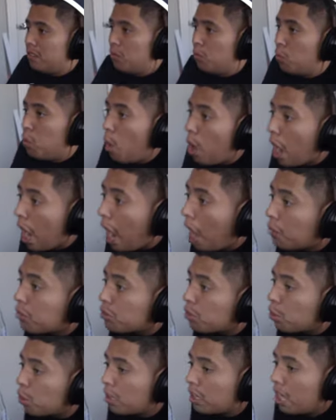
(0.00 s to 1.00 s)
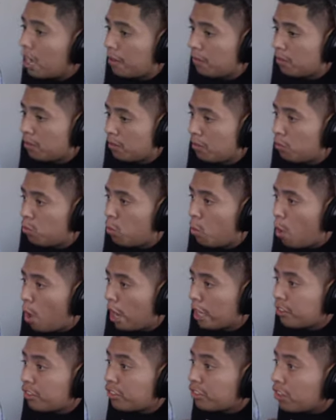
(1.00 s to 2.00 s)
What? I'm still alive.
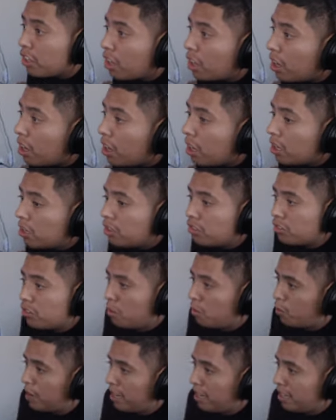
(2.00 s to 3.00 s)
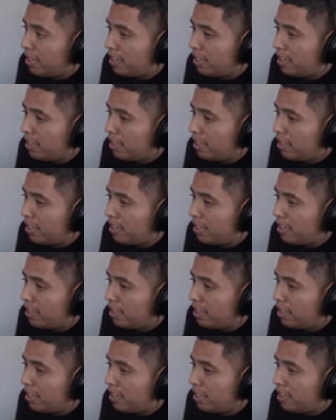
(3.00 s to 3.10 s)
What? There's no way.